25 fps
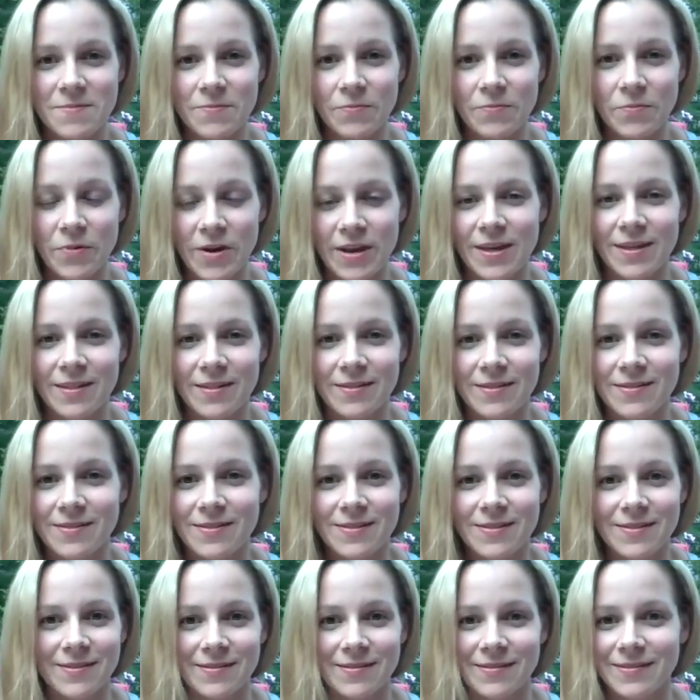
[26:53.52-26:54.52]
with
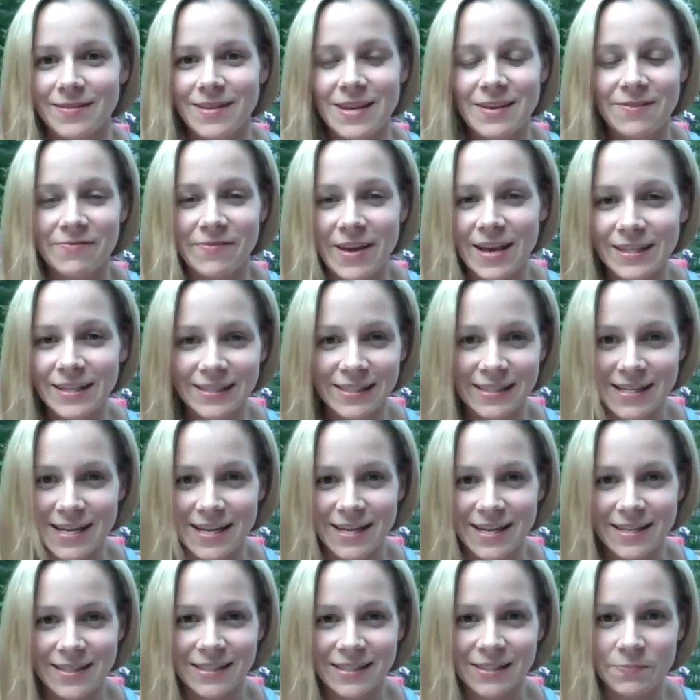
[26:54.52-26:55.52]

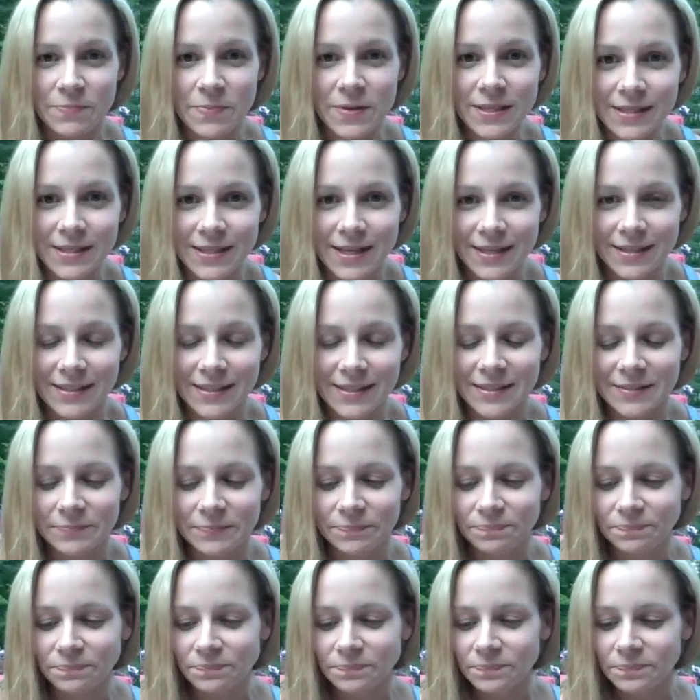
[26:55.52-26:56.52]
advancing in this business.
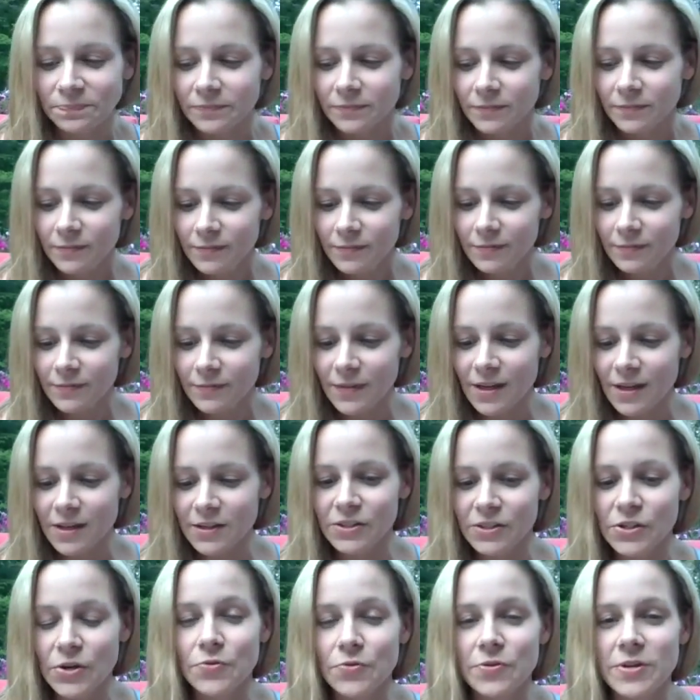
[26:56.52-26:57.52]

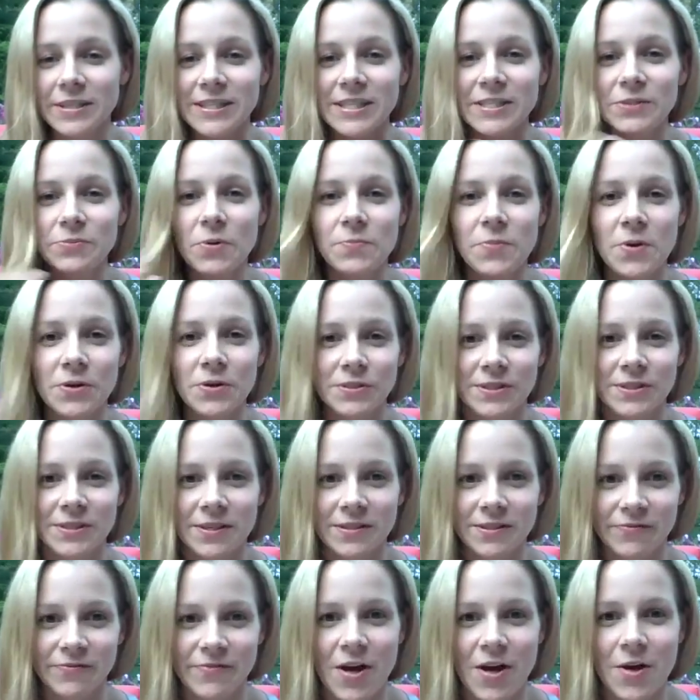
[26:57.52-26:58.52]
So this is where
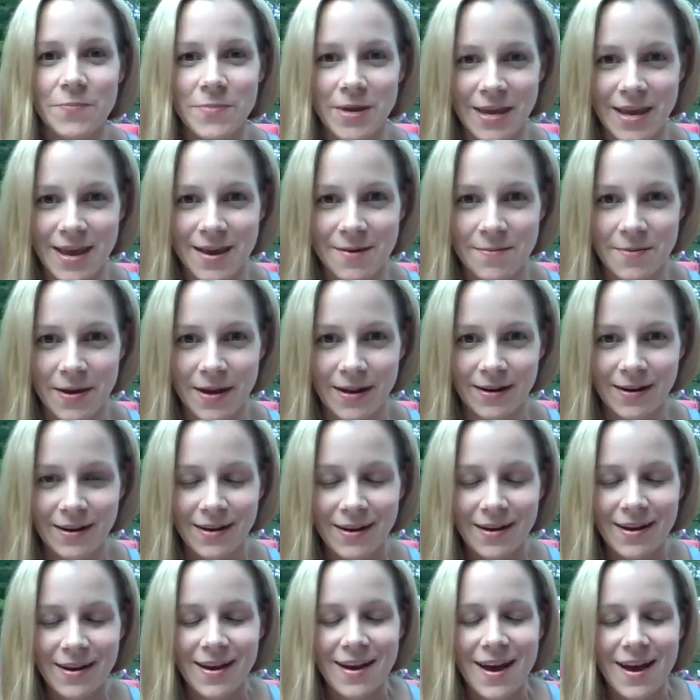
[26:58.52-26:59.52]
personal development came in.
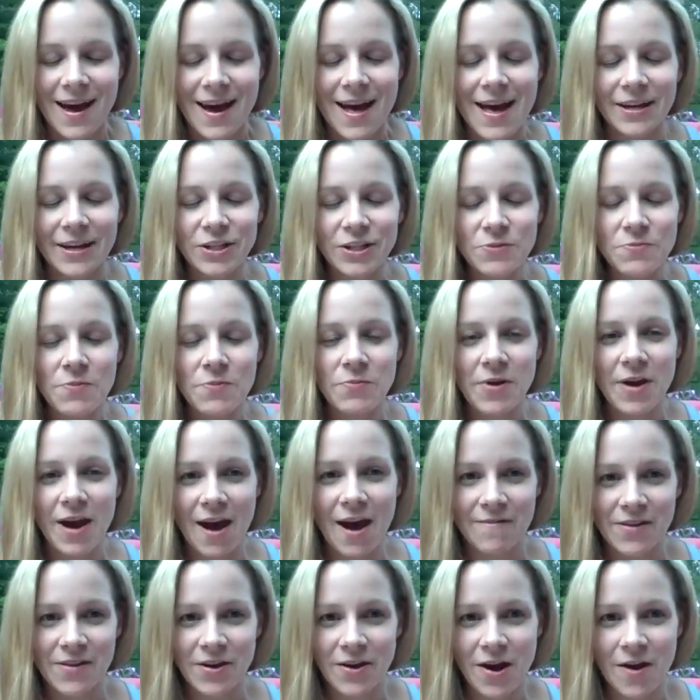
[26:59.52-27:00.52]
I actually remember
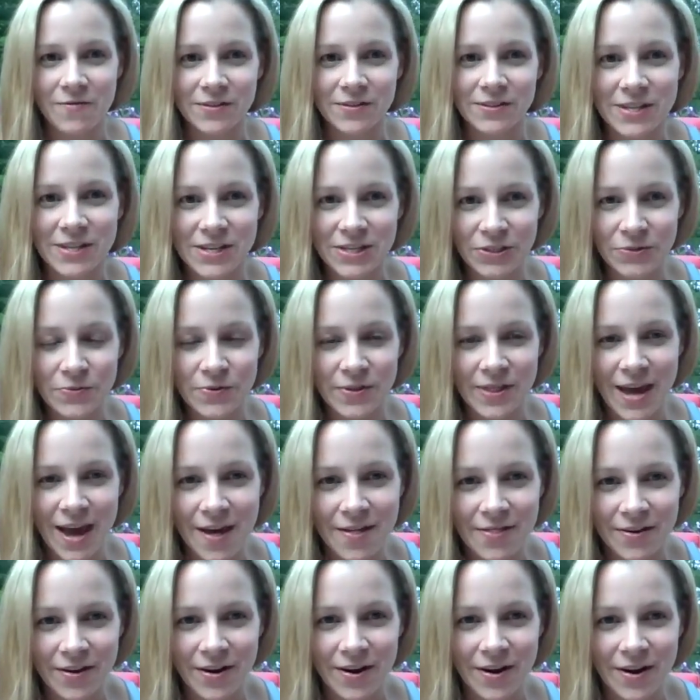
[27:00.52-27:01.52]
having a conversation with
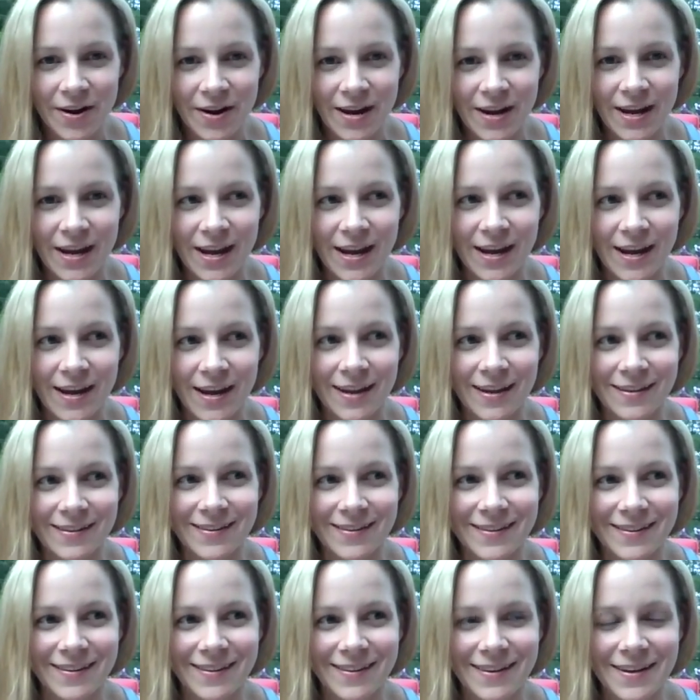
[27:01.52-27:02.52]
Heather,
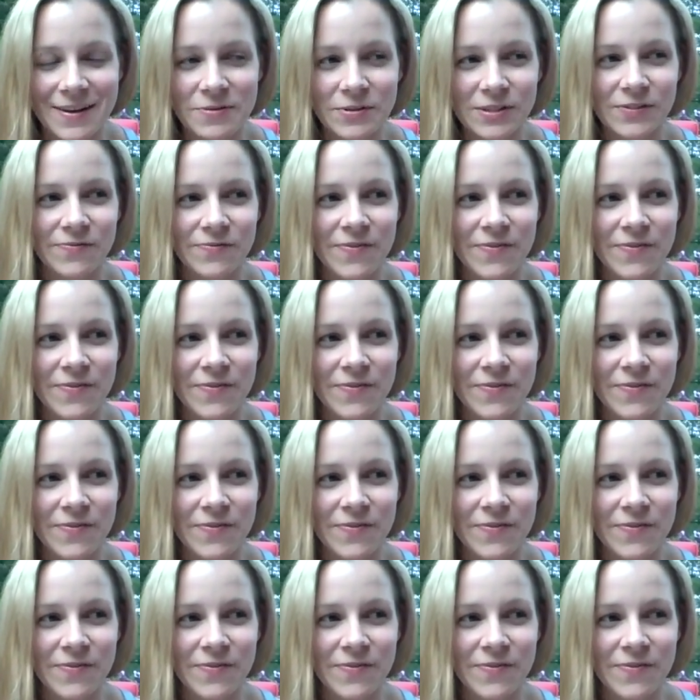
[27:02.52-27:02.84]
and it was